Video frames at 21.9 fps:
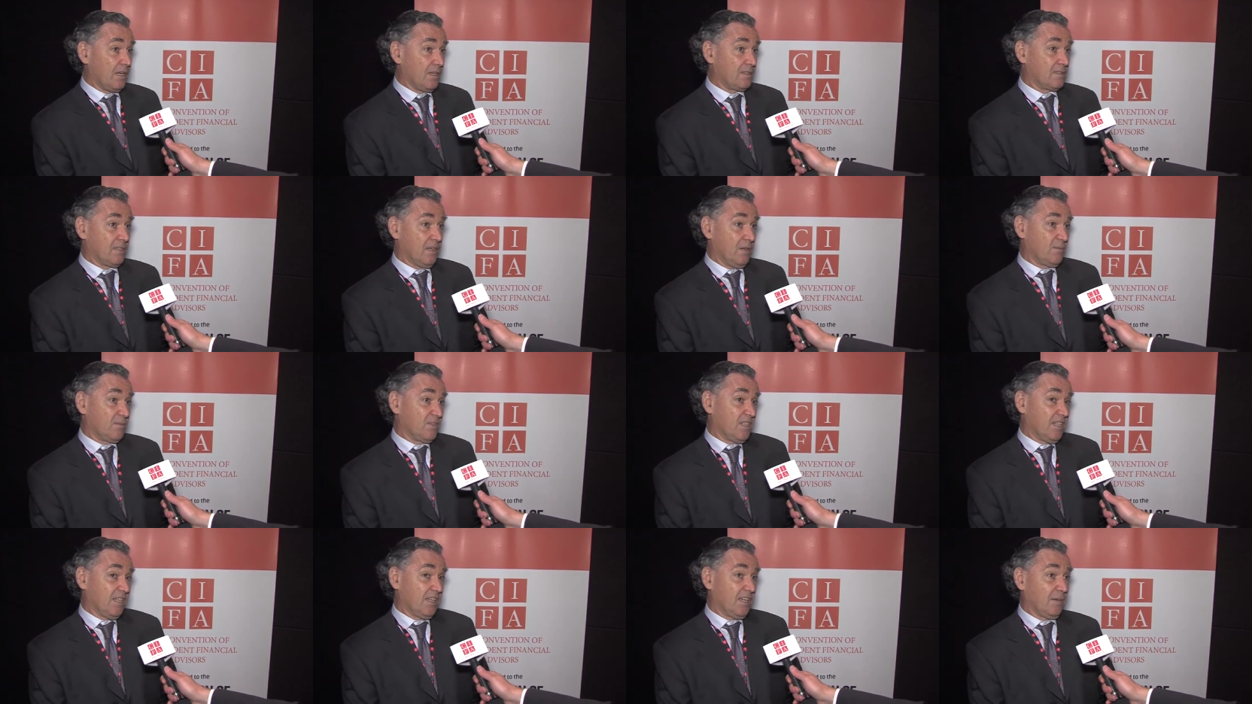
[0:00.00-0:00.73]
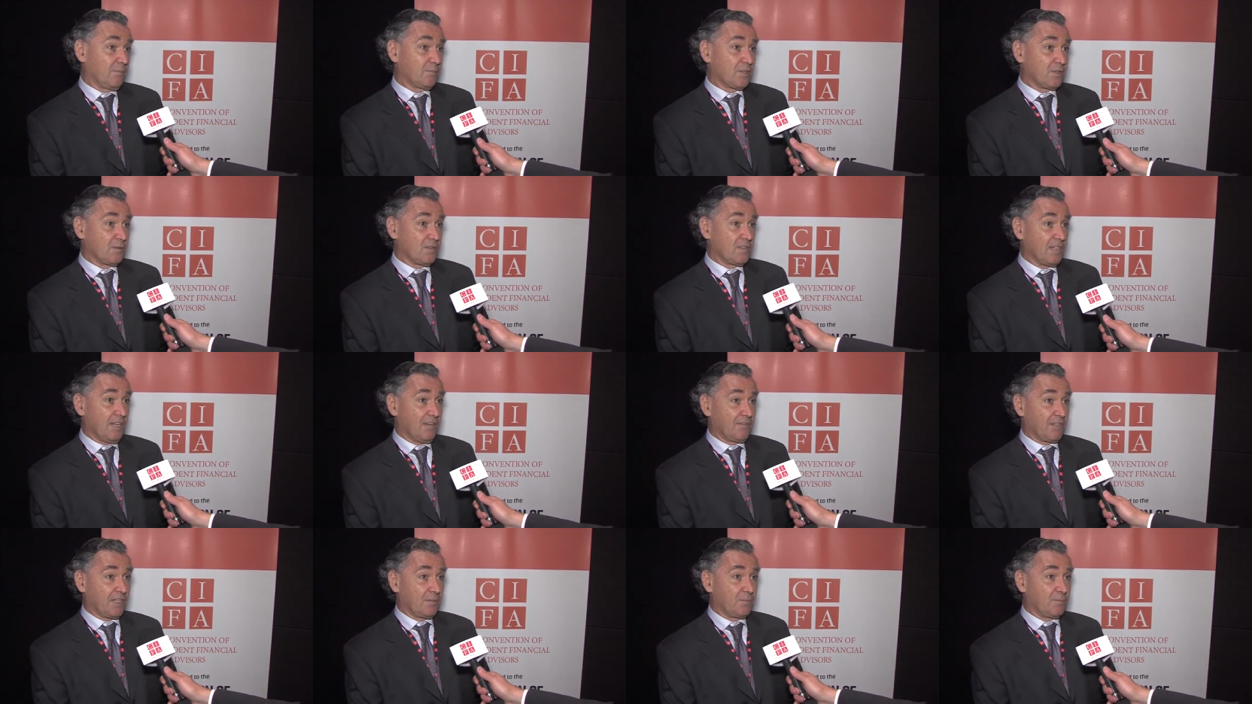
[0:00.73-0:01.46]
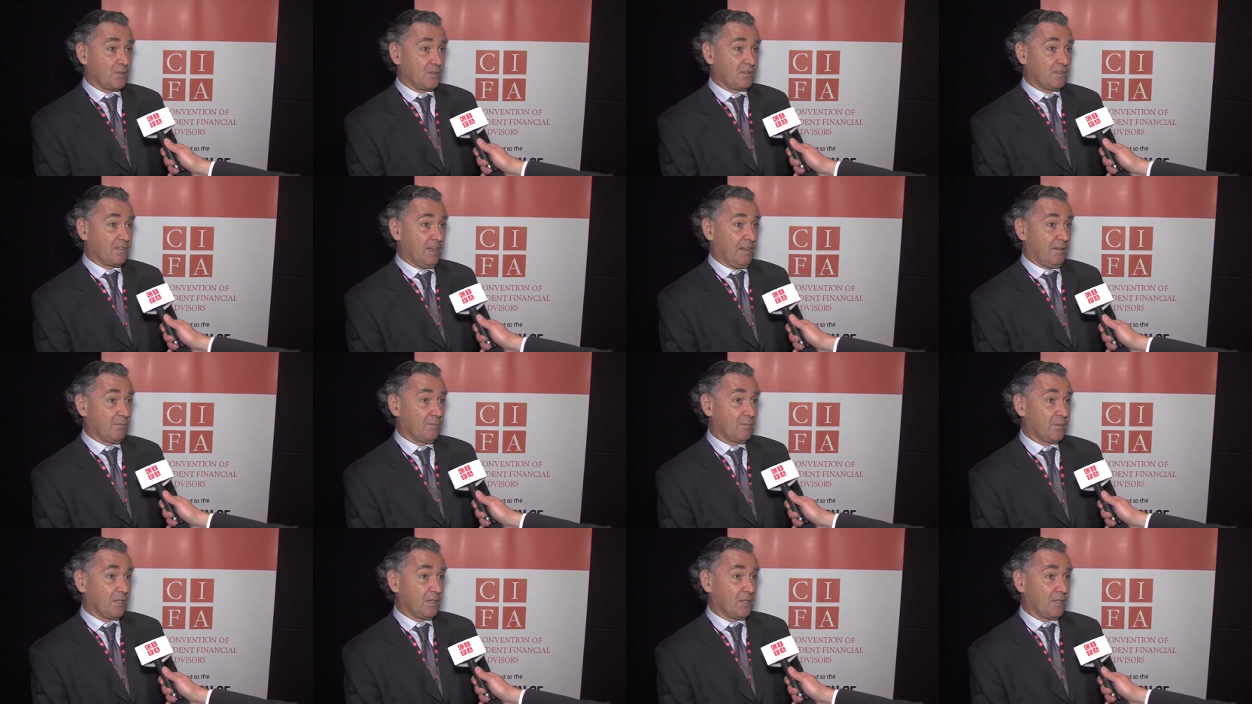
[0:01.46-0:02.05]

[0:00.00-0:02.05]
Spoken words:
something up to 70%,